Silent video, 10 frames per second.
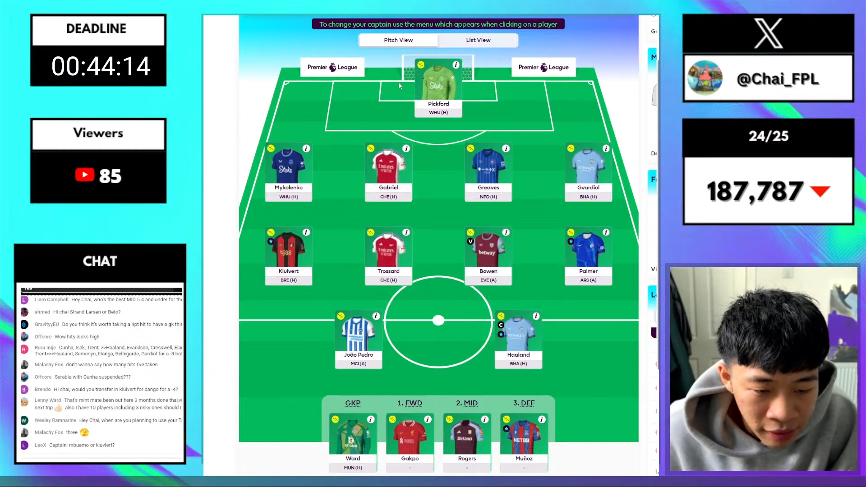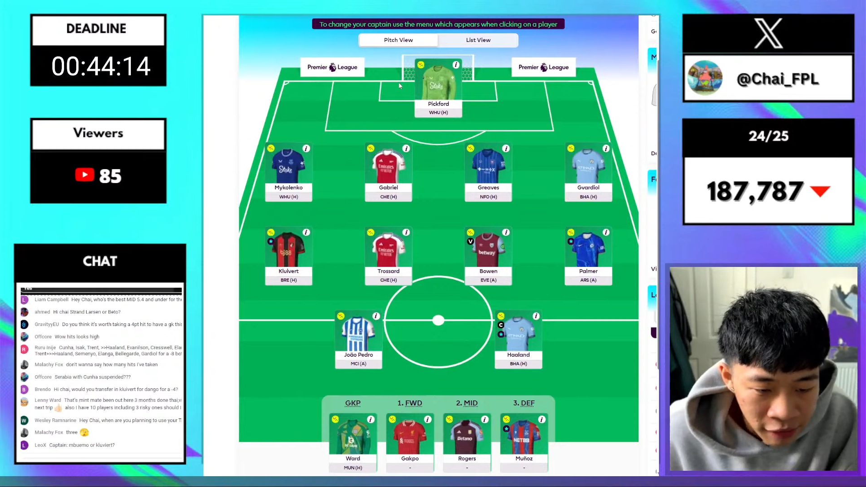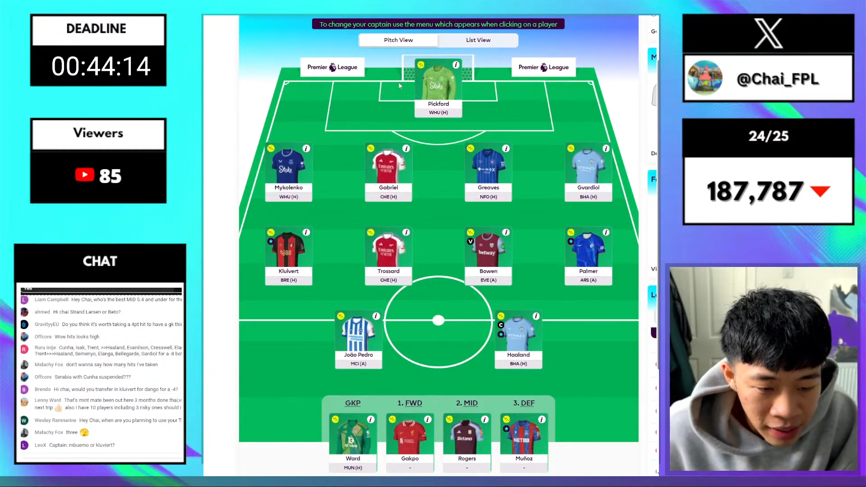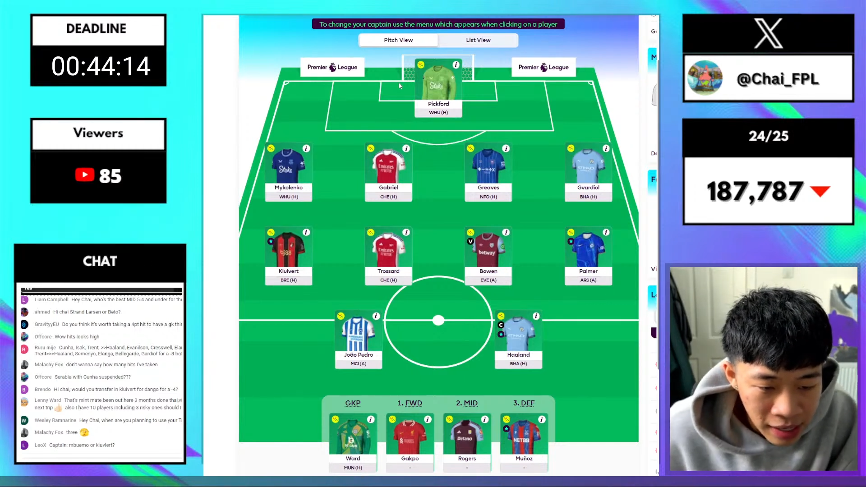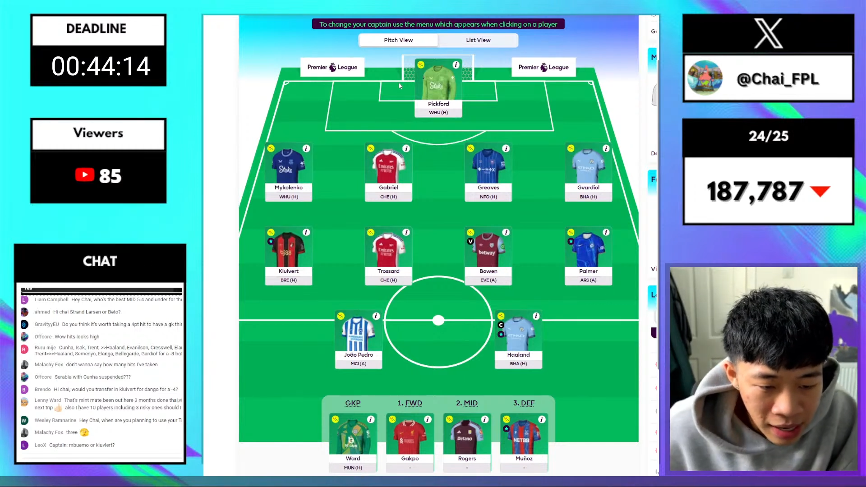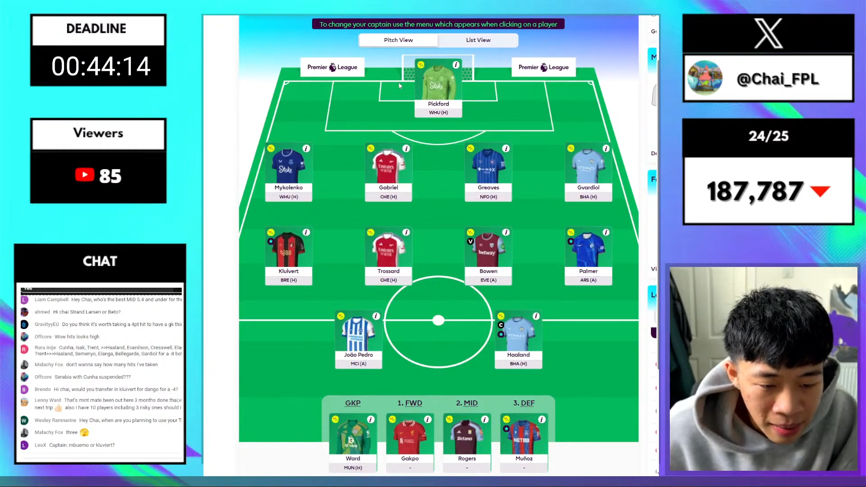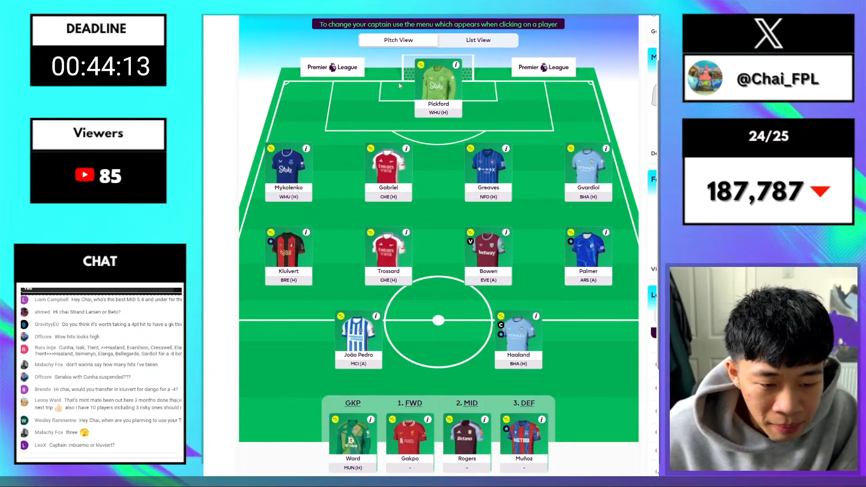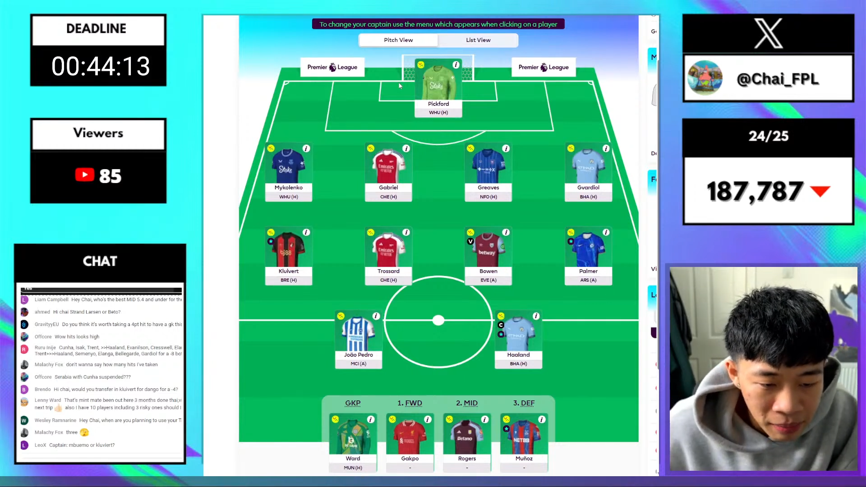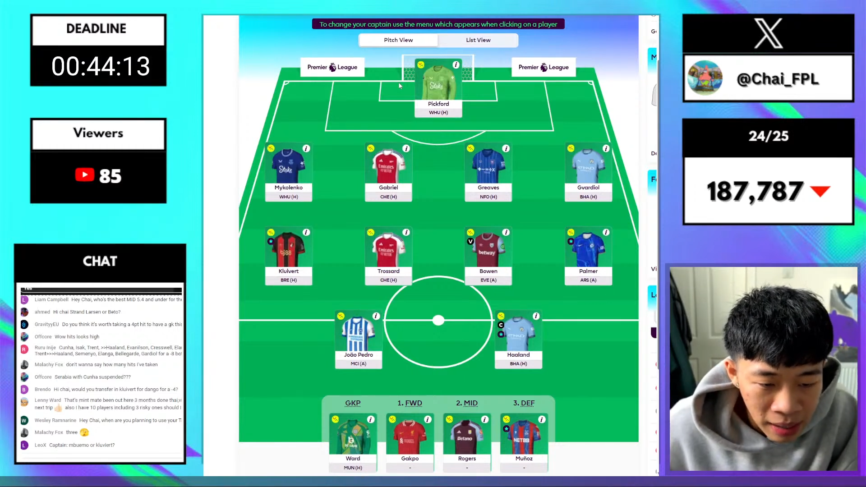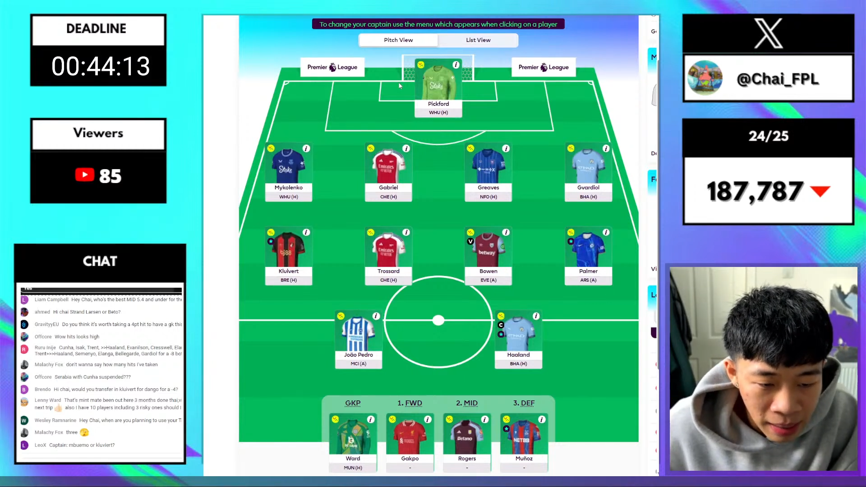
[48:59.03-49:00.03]
Vietnam,
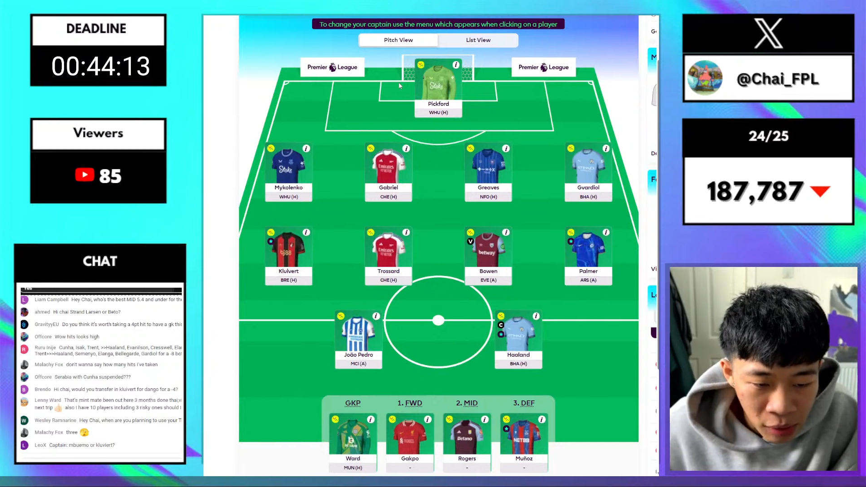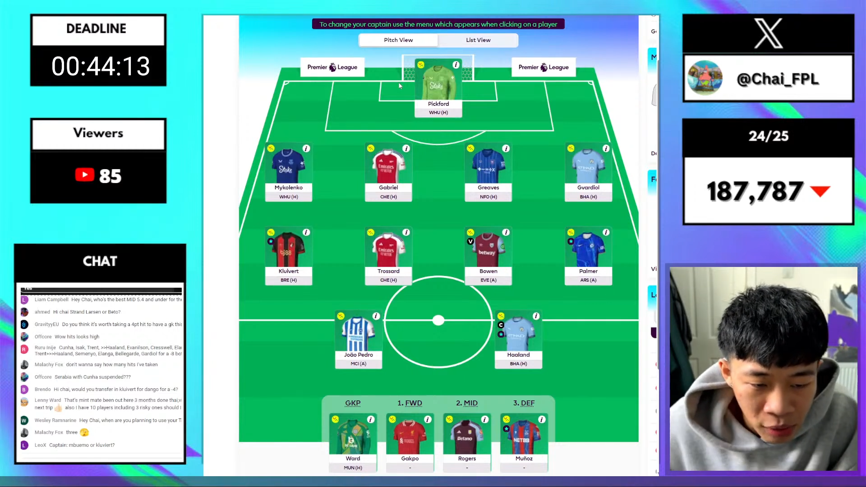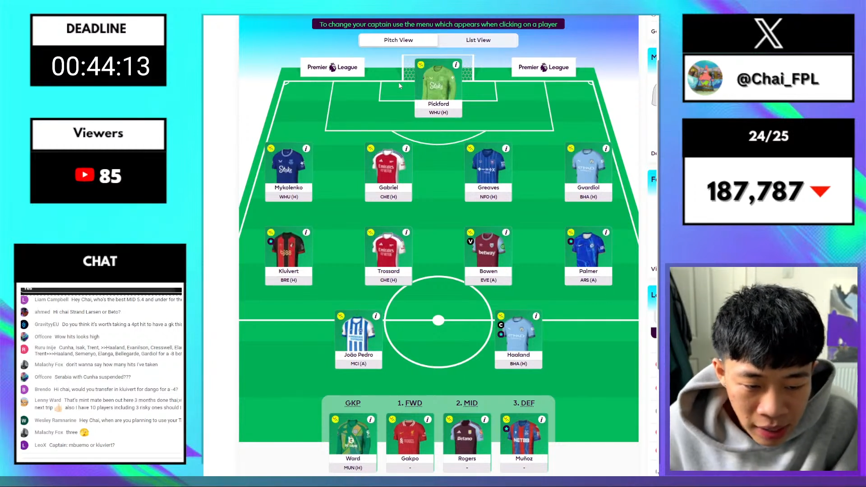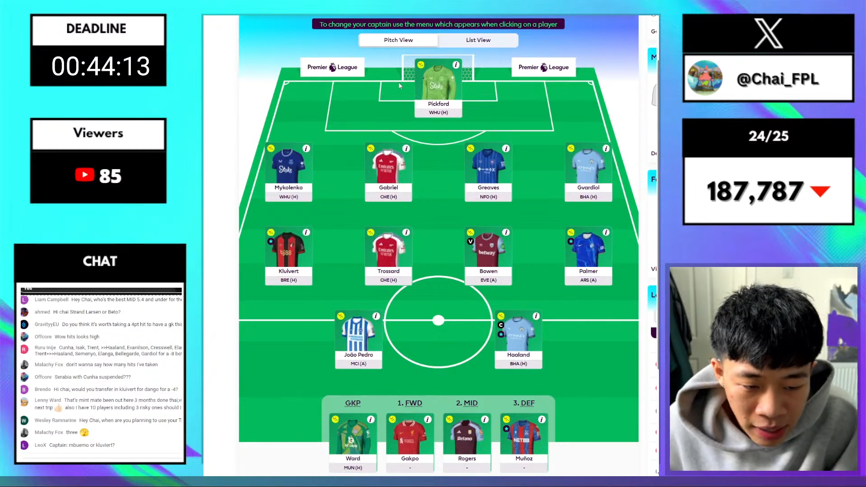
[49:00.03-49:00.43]
Cambodia,